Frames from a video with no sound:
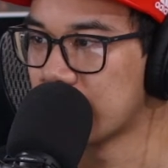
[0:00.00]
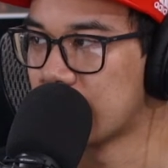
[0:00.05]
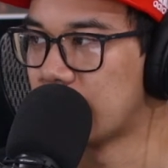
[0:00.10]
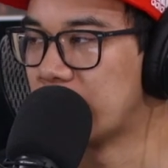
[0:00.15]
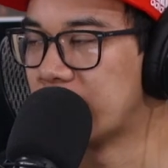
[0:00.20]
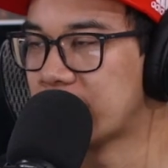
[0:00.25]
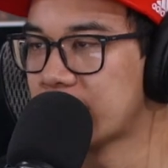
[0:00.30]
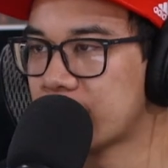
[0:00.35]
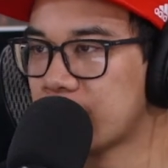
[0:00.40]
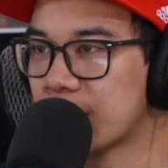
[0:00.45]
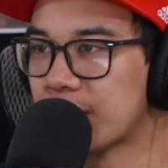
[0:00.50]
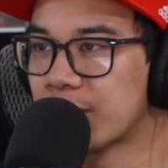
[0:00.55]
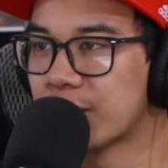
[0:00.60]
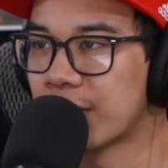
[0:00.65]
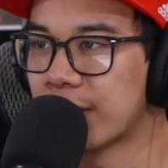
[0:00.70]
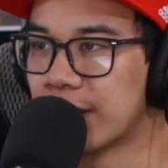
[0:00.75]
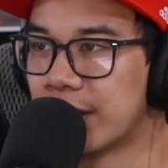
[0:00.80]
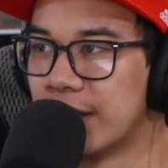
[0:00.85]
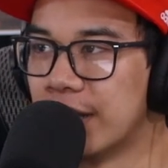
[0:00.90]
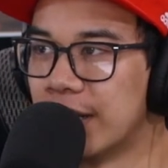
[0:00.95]
basically what I'm
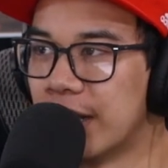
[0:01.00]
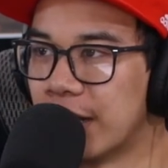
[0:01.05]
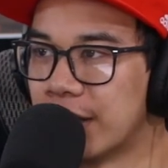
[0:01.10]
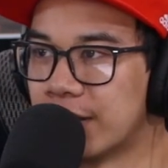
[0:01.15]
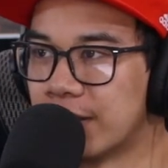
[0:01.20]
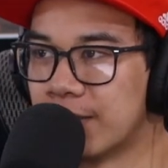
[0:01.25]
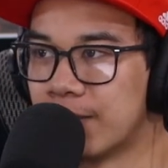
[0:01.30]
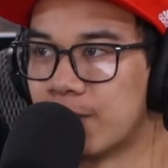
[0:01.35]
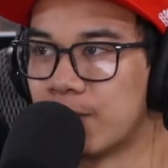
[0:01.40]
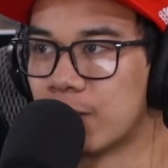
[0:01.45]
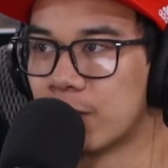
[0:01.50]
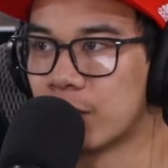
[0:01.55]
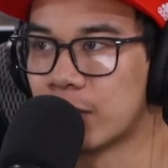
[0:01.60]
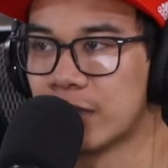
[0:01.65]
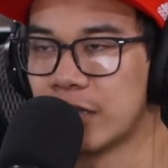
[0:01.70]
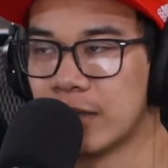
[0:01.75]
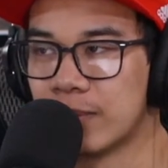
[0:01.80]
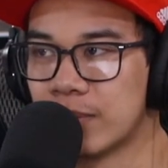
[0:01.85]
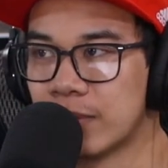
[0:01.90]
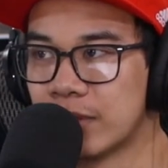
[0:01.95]
trying to get at to
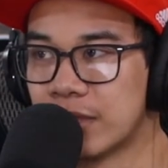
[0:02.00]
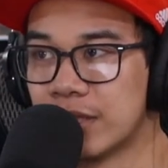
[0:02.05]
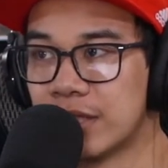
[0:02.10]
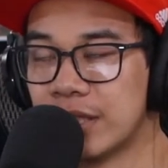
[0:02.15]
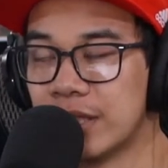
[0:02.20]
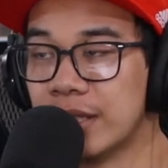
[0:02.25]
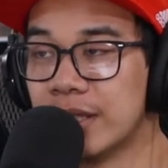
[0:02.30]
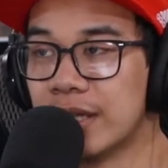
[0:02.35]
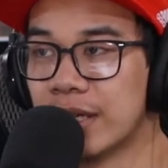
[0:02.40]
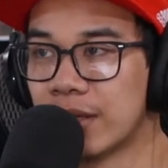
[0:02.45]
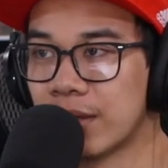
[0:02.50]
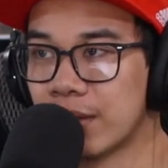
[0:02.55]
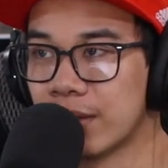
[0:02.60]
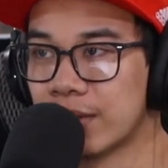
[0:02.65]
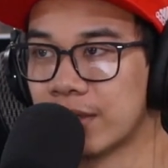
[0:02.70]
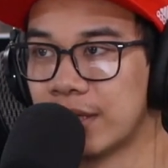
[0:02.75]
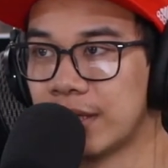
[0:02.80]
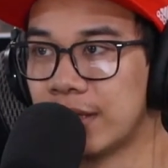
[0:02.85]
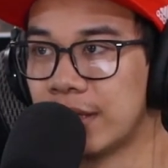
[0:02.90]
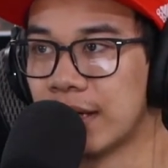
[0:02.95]

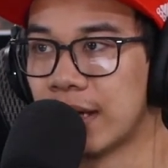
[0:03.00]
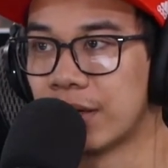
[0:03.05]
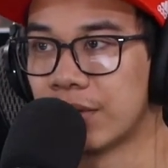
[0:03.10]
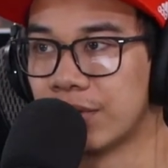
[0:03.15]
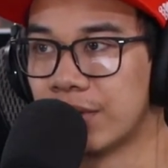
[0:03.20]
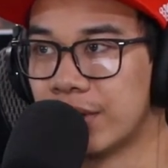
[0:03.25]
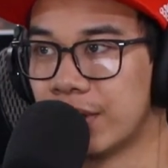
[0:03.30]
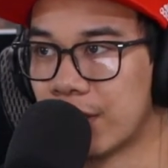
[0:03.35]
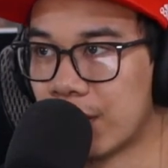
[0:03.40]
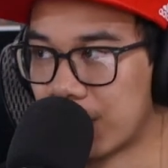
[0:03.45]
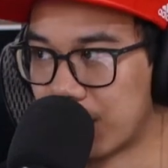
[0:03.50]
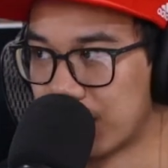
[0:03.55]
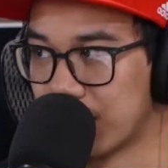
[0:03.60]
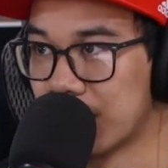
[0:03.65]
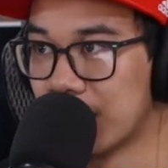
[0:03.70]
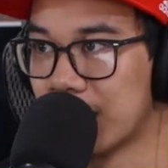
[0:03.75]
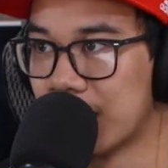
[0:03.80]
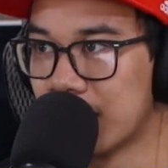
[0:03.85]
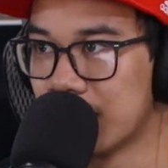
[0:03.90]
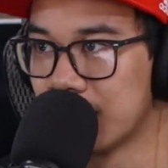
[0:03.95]
TLDR
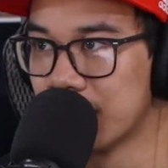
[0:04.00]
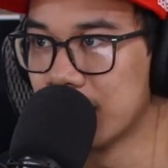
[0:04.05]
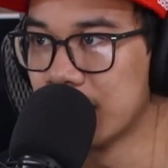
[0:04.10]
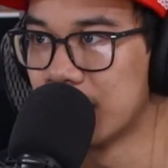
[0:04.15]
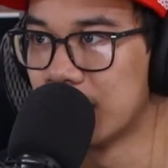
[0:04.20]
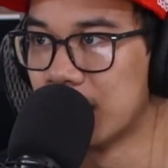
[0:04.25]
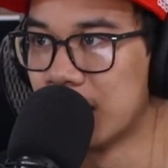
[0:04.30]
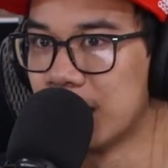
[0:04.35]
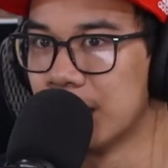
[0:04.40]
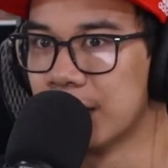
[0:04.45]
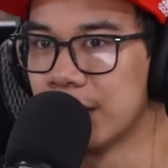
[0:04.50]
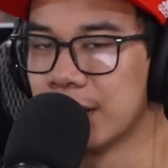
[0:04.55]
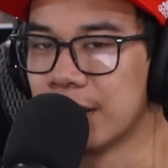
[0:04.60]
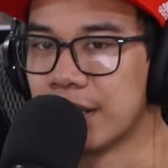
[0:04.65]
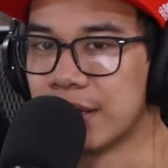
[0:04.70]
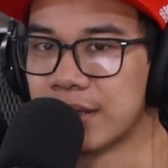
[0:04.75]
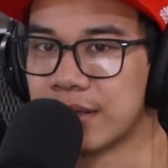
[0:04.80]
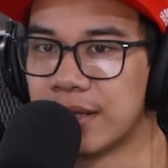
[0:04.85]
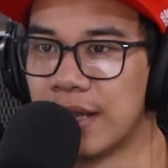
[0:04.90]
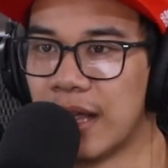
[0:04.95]
it
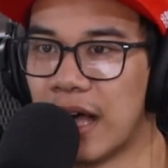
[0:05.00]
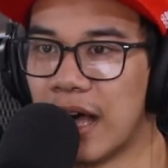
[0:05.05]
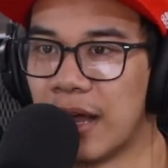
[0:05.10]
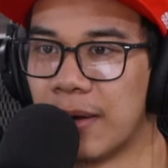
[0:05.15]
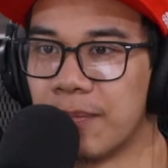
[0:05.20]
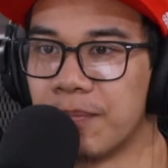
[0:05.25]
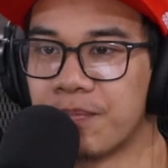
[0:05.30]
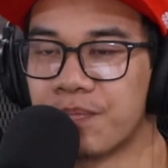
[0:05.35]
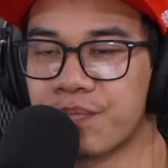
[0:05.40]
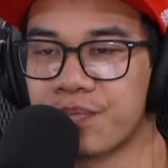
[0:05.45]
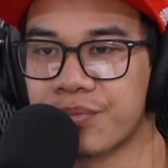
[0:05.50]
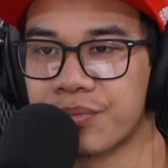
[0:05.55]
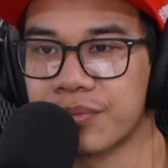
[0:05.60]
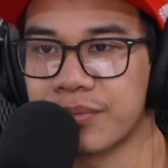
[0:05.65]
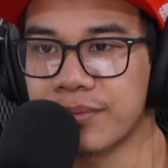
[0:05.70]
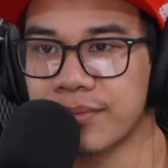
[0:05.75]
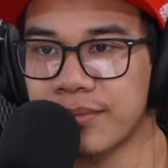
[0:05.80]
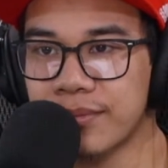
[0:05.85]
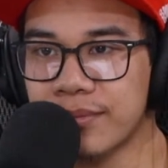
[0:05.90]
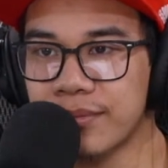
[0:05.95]
is that
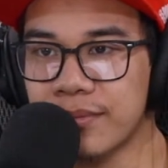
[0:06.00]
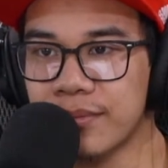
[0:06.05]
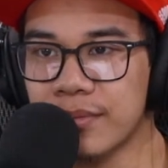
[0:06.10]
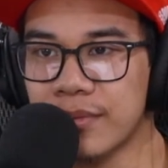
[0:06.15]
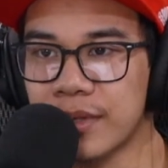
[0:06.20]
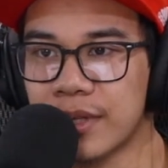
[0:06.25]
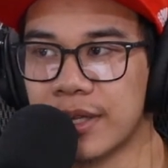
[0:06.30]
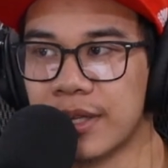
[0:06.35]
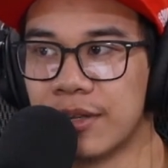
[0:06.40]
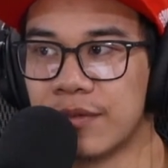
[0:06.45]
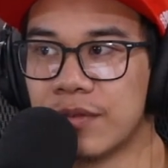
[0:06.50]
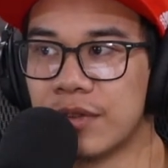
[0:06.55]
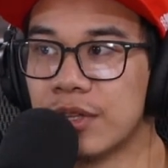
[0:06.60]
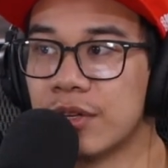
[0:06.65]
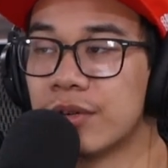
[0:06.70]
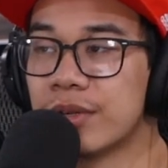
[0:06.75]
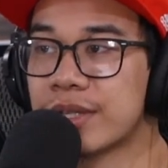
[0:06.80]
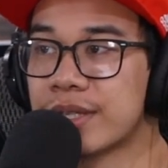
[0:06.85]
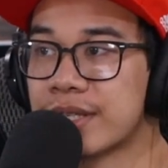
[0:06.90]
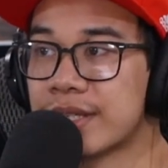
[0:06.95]
even
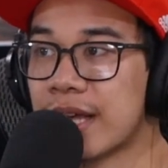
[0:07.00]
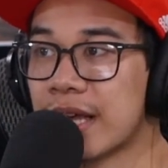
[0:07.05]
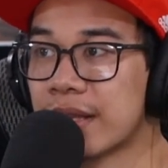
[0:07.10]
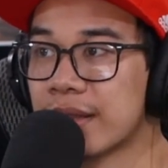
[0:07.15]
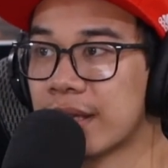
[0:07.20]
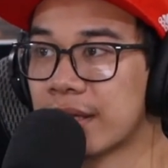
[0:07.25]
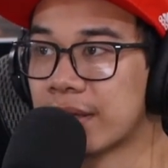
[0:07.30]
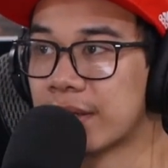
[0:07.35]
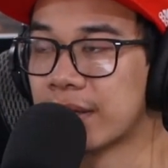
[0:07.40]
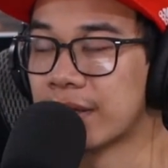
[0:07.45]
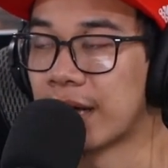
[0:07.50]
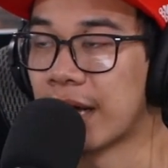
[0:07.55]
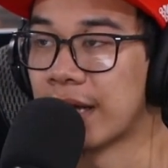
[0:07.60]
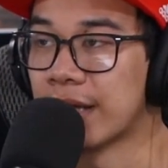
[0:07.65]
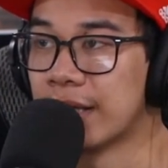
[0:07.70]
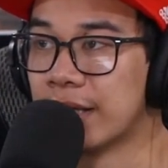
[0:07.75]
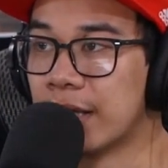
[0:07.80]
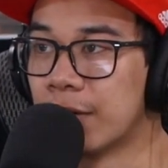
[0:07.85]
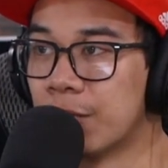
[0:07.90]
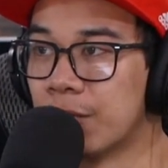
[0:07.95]
though it's sad that the
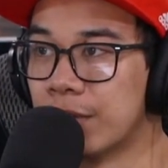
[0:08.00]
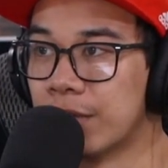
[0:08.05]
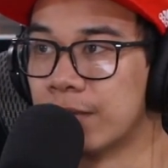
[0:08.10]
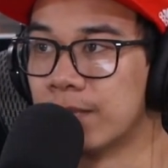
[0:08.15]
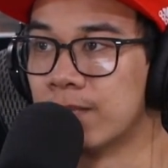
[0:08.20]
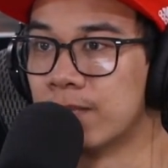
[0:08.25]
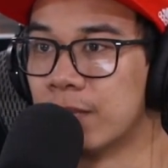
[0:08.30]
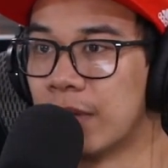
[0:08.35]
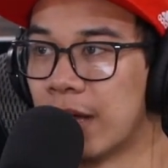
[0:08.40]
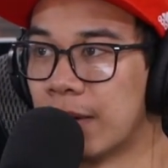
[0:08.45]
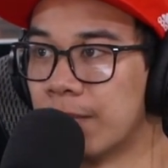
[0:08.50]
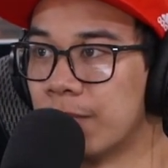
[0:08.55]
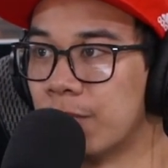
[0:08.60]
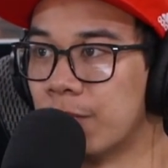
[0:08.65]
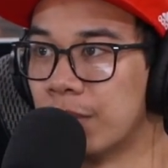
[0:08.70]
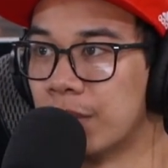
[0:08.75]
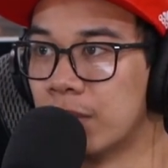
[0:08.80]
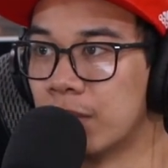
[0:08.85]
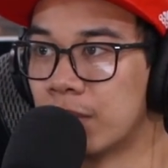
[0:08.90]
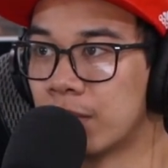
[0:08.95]
Kaede that
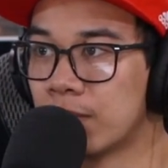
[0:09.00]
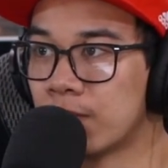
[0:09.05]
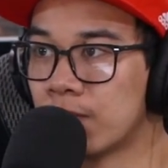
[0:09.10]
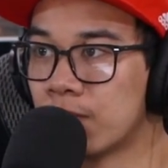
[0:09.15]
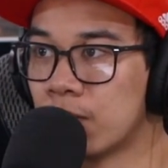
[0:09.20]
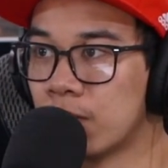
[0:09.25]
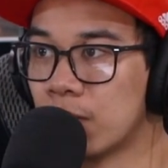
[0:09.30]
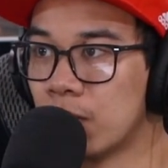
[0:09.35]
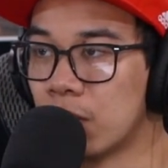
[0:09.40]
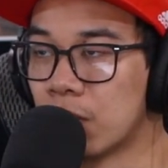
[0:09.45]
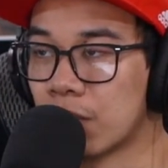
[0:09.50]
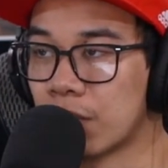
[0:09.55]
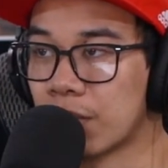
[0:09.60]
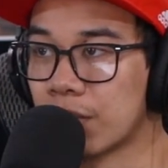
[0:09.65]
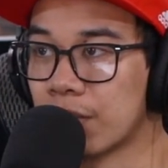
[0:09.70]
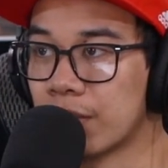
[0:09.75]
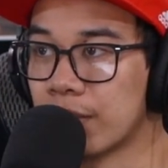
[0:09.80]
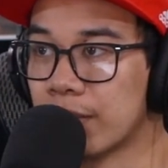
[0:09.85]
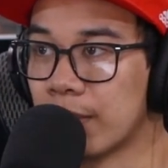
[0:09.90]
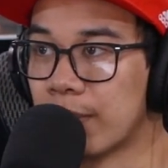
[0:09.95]
we
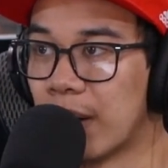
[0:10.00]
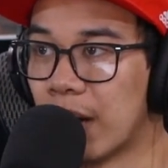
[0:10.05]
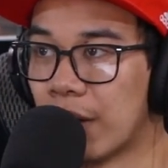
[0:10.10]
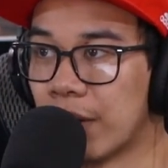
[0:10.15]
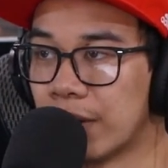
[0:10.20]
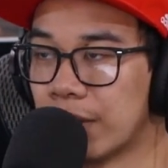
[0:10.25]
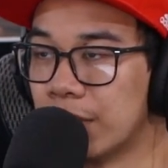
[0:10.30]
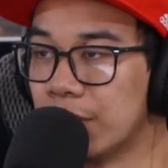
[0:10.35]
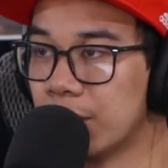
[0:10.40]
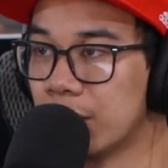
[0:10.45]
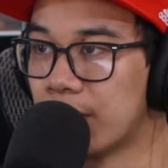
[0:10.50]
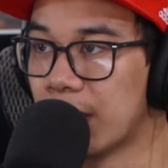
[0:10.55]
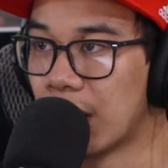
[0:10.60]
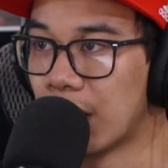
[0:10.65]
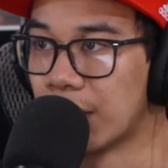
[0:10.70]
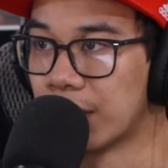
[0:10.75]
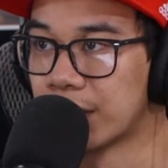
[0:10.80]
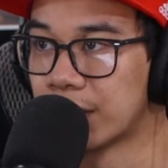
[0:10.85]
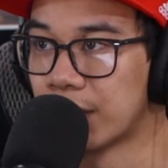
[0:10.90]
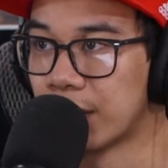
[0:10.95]
learned about and knew
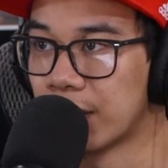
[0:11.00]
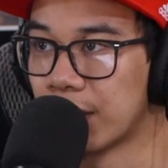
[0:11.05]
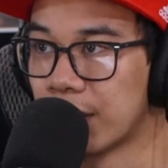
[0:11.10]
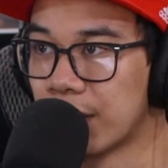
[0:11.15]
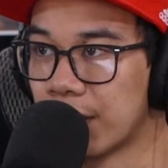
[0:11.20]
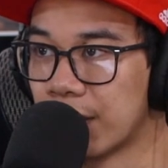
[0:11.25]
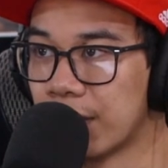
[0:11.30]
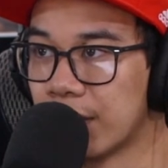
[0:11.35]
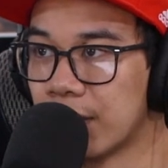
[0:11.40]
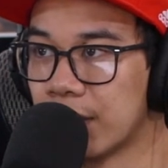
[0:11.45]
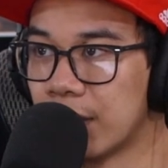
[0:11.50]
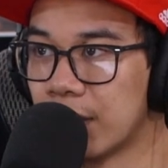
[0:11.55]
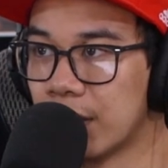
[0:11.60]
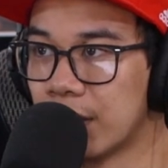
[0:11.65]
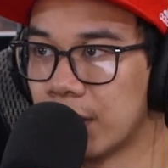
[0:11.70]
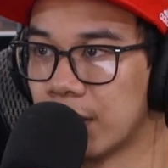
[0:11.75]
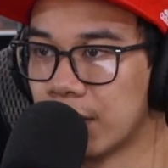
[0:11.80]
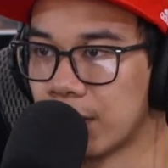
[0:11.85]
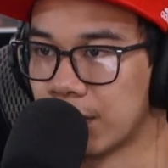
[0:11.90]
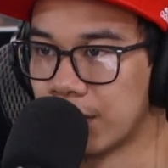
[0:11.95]
about is gone,
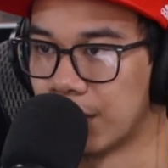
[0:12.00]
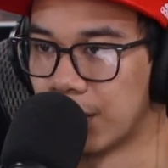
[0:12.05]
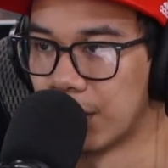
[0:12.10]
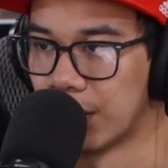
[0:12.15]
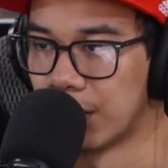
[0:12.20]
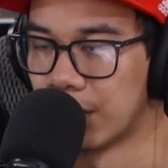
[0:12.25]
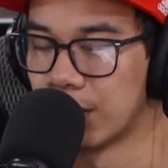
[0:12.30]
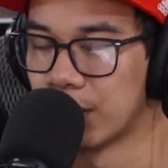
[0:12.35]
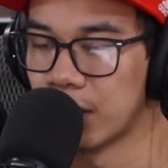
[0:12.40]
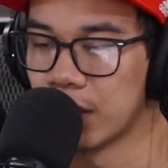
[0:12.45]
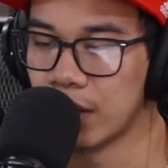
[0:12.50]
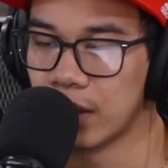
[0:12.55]
you know,